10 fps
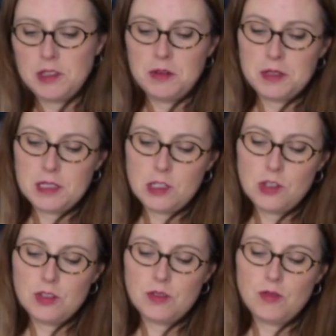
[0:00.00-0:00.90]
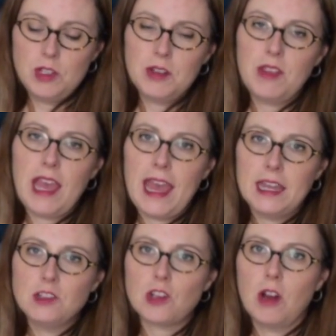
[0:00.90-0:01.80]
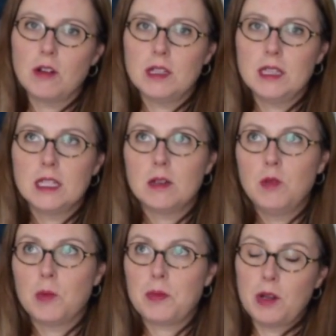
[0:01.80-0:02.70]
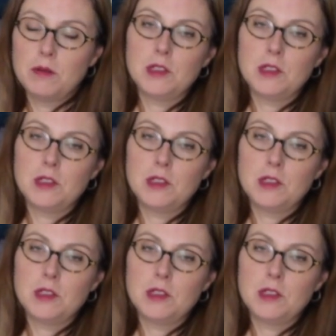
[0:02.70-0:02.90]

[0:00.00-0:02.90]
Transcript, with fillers: you know, stitches near the edge are a little more prone